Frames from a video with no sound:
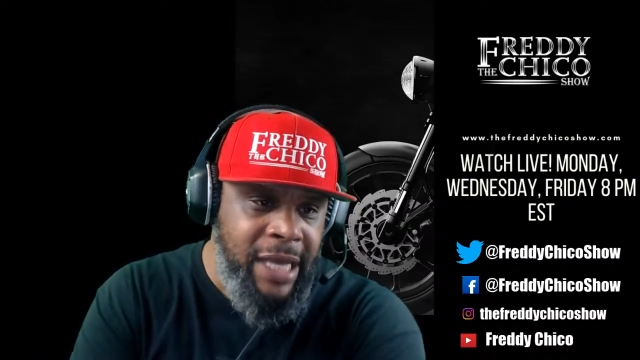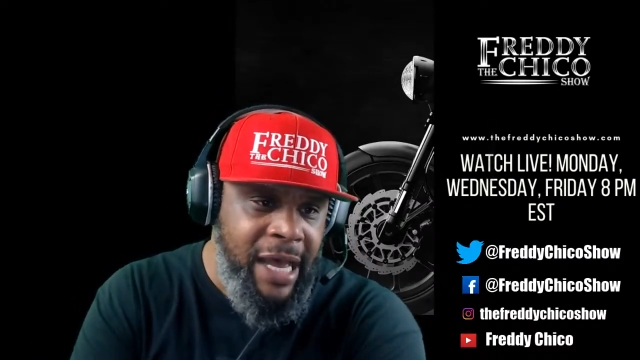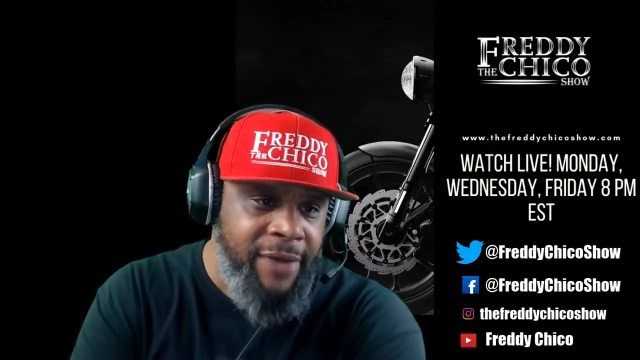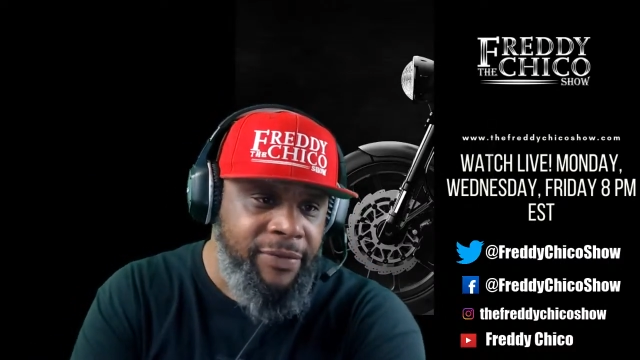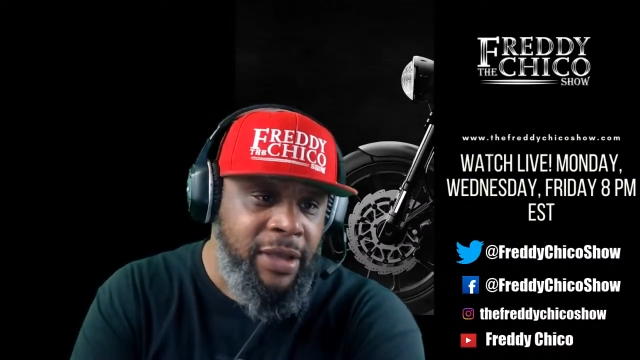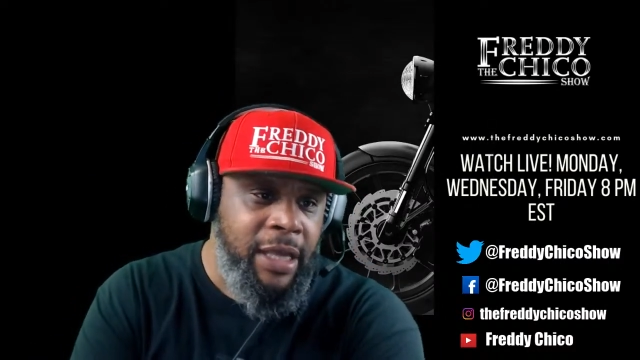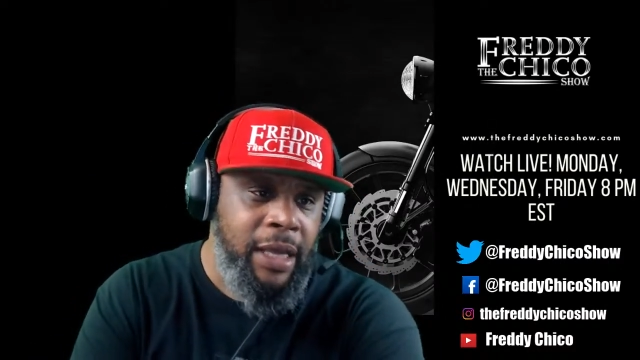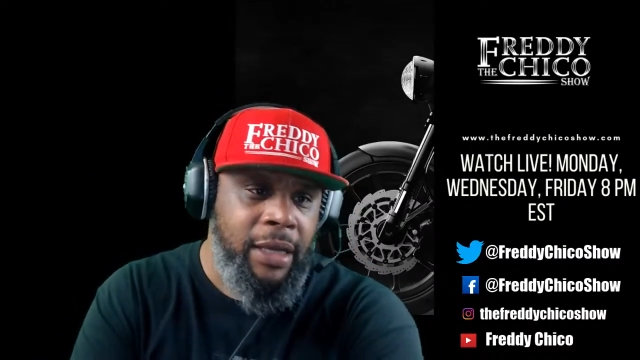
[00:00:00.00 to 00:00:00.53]

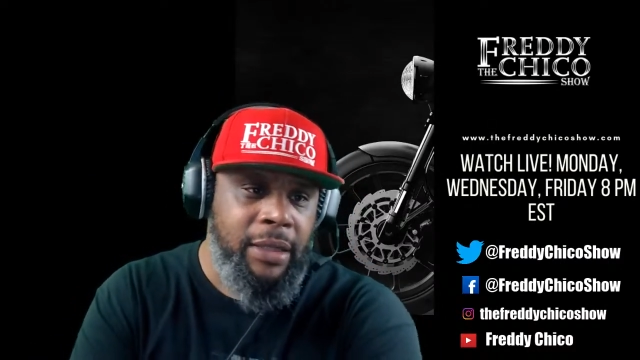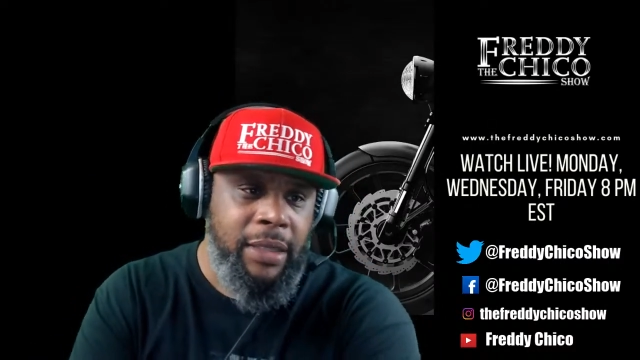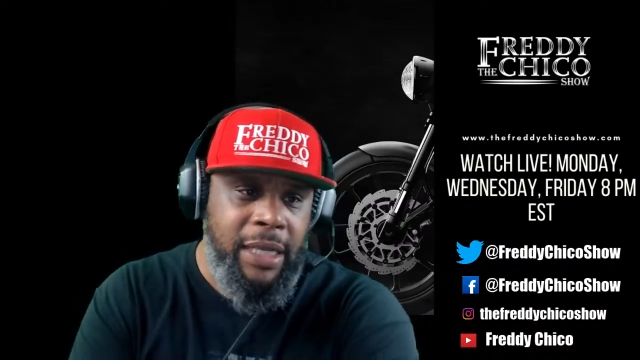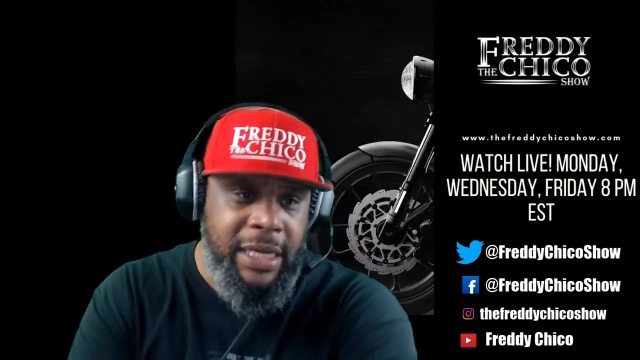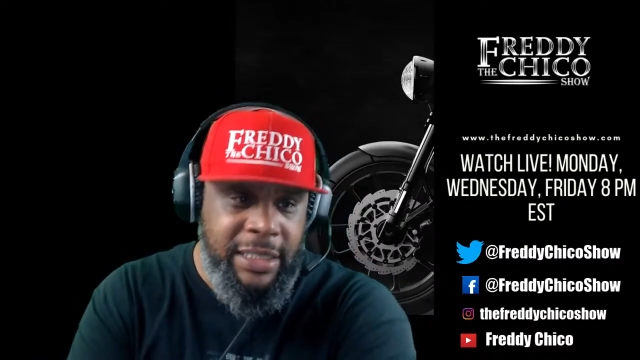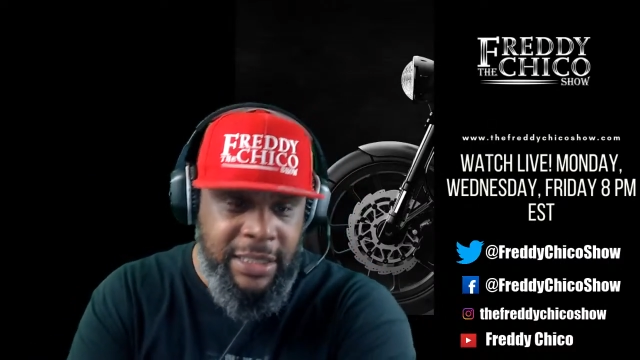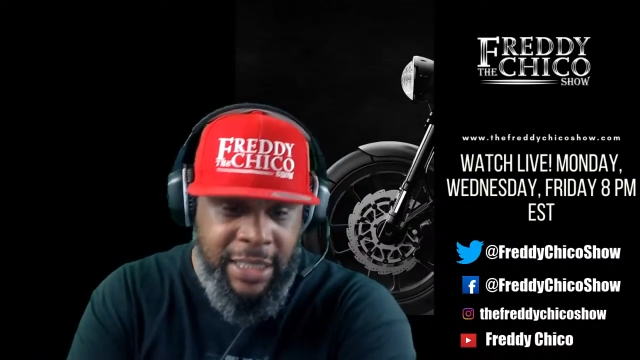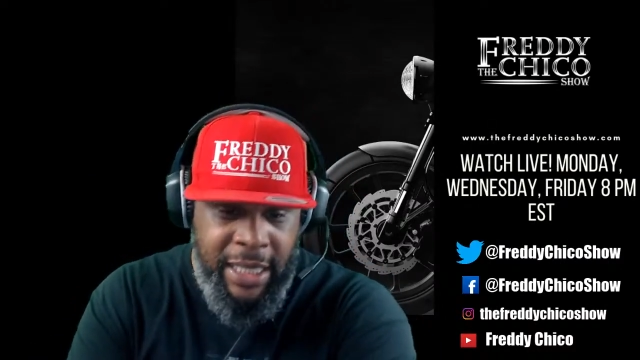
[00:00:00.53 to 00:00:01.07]
have king
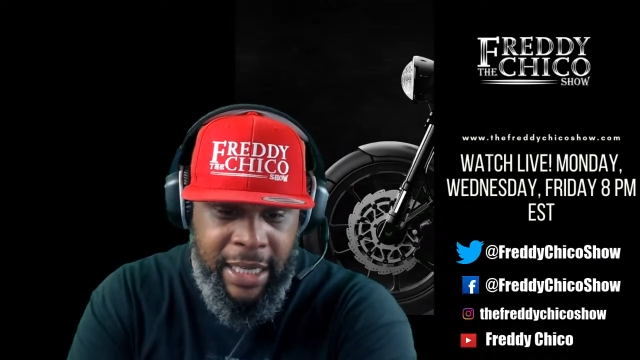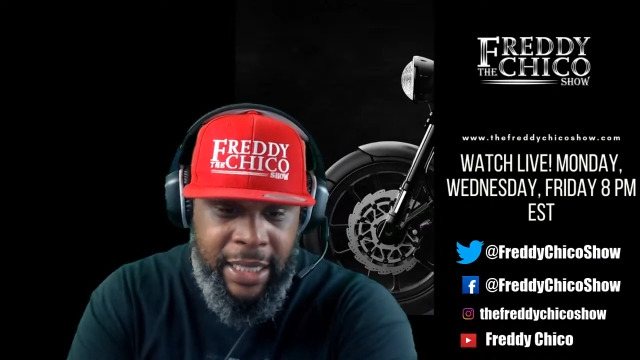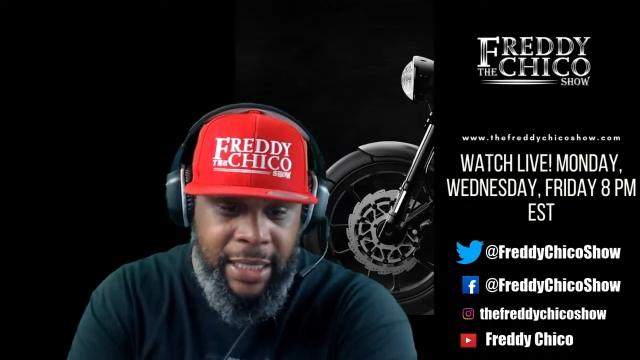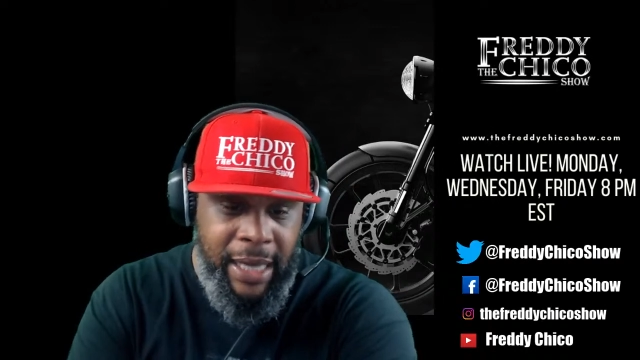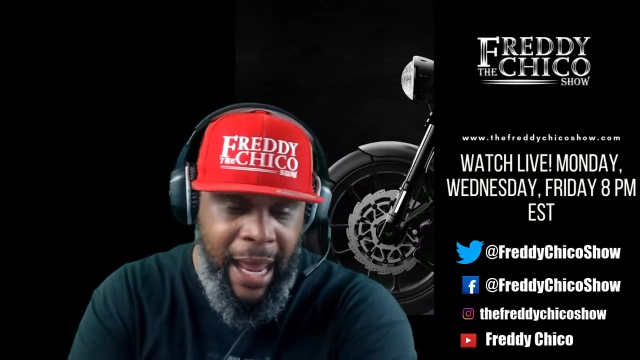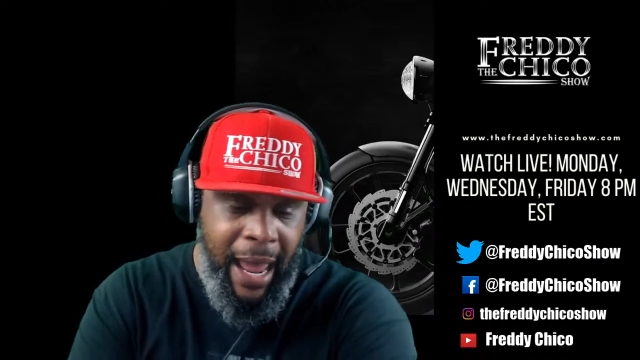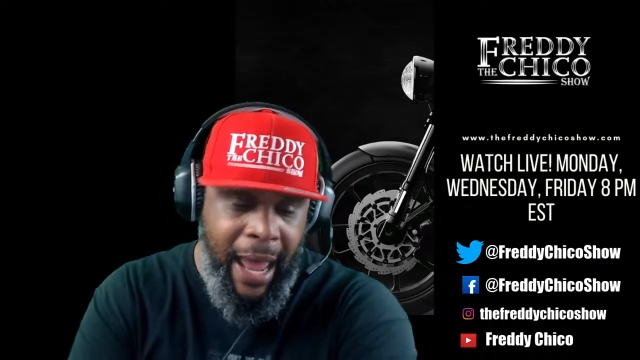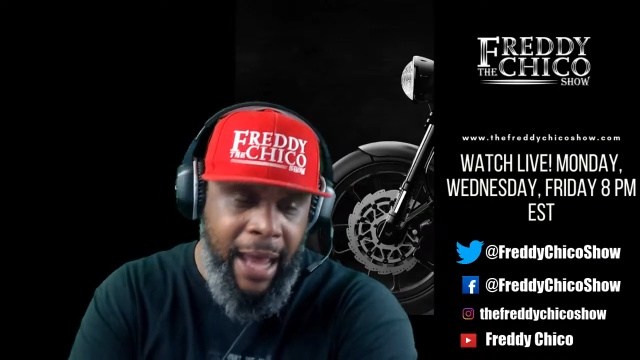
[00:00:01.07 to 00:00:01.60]
this,
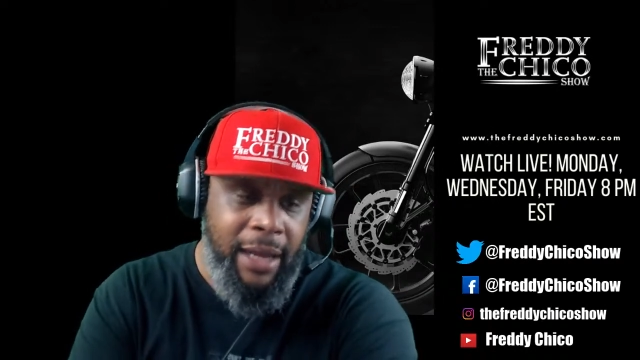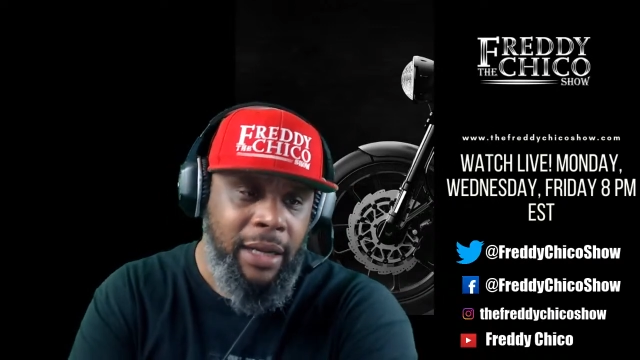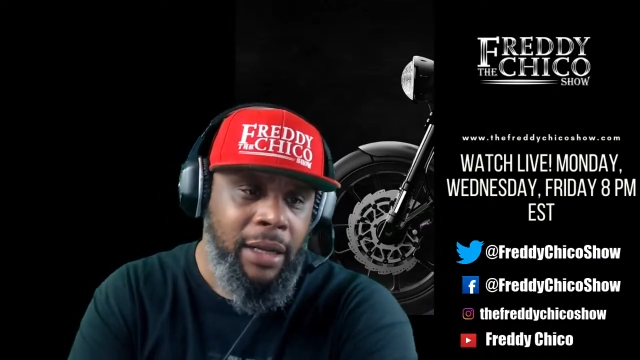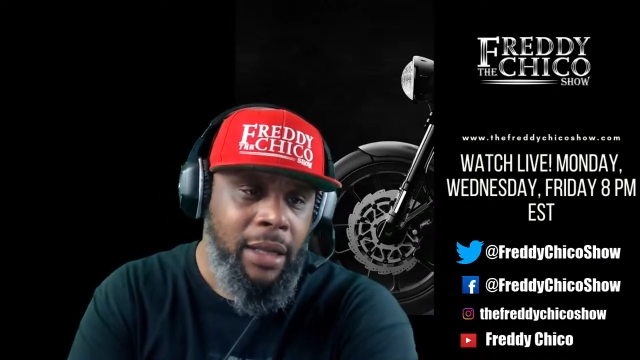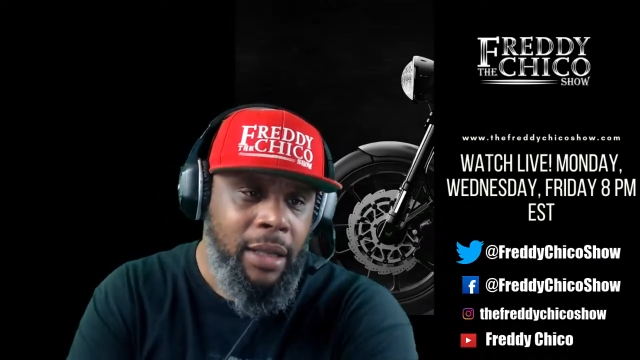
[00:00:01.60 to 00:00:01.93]
king that.